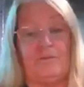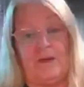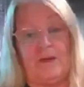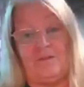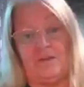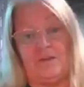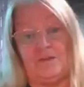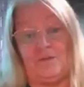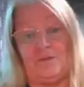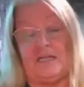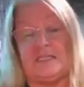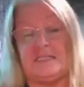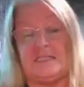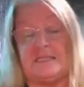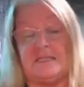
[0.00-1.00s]
of his
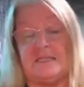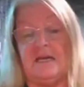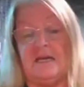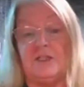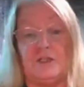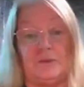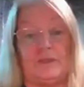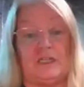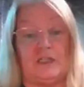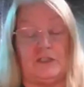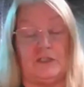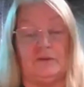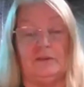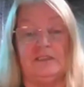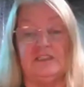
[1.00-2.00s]
friends doing a
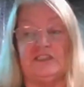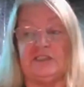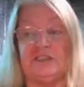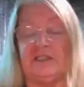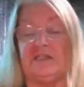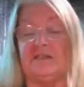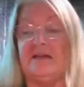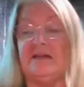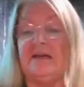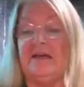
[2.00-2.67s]
eulogy.